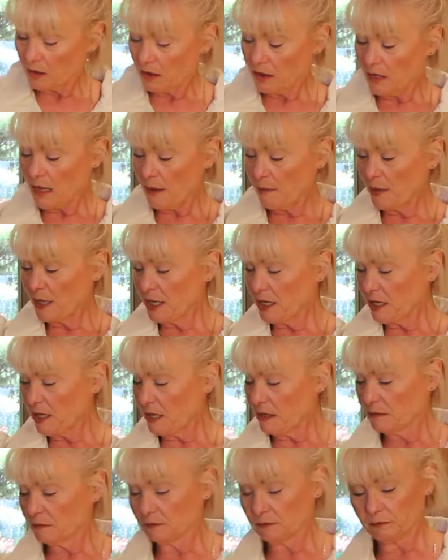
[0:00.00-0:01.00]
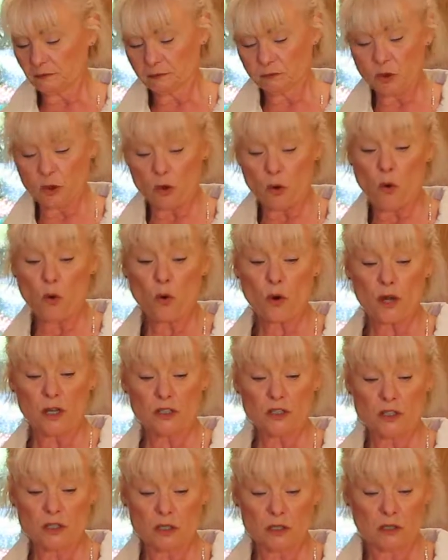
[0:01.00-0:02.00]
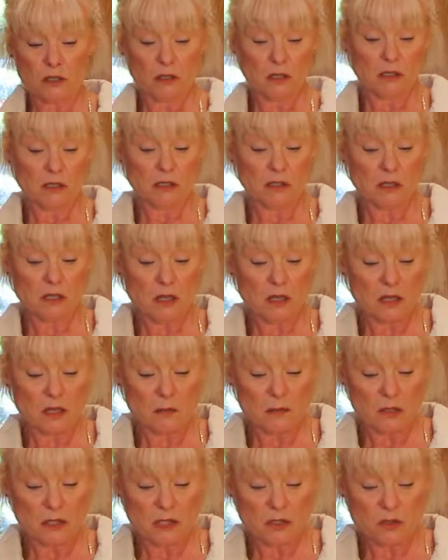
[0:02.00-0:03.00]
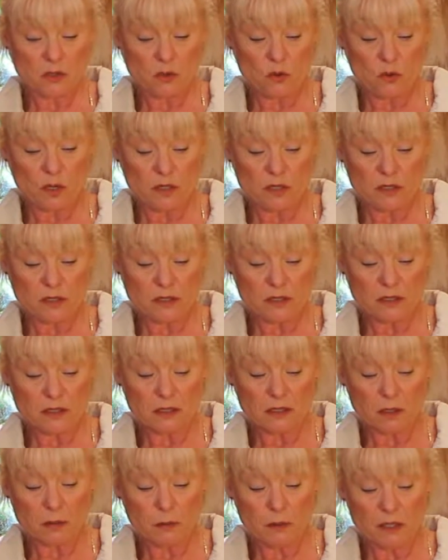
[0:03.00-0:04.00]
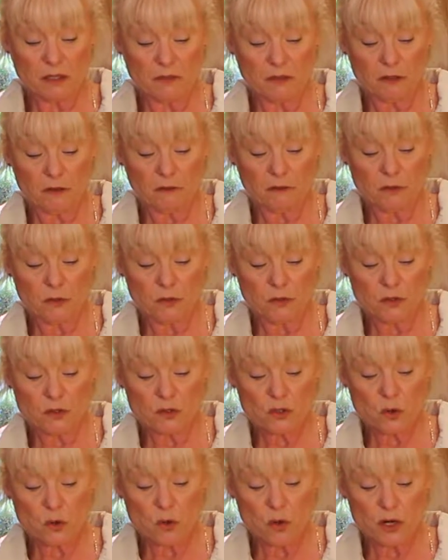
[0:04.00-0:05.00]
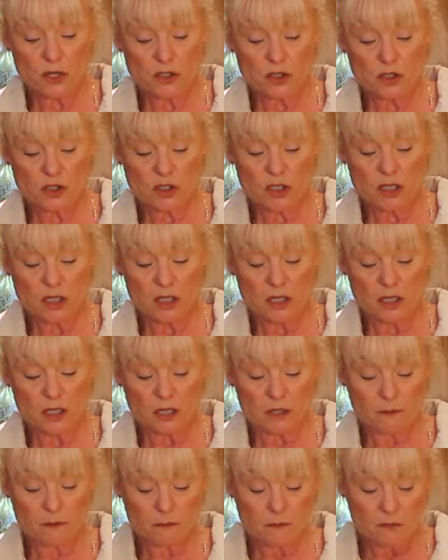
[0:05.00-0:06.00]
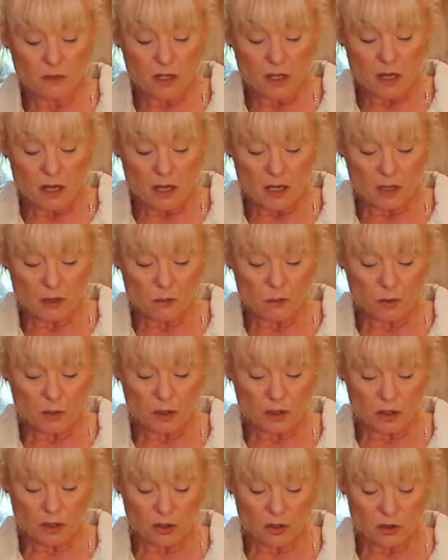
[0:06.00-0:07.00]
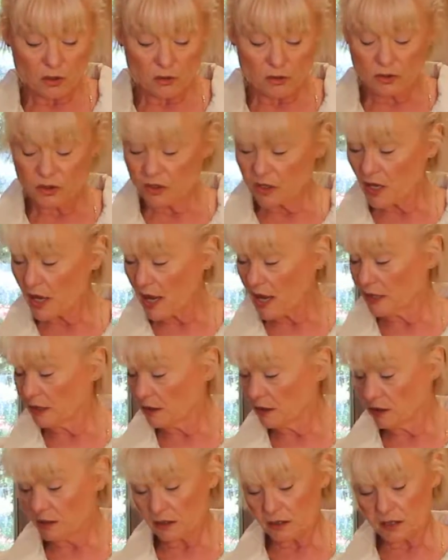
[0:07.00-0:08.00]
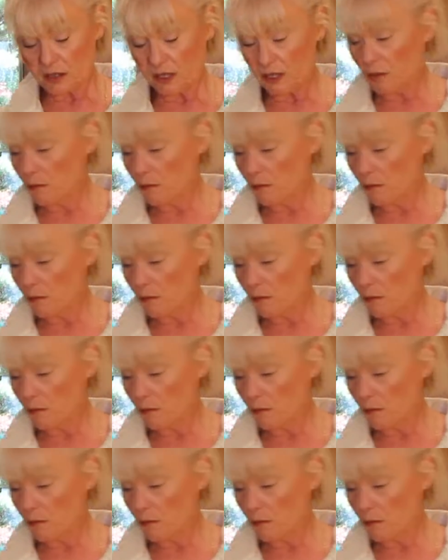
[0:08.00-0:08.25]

lemon, or orange, because it's not lemon, it's orange. This is a little bit of infused orange tea, and we're going to use that to kind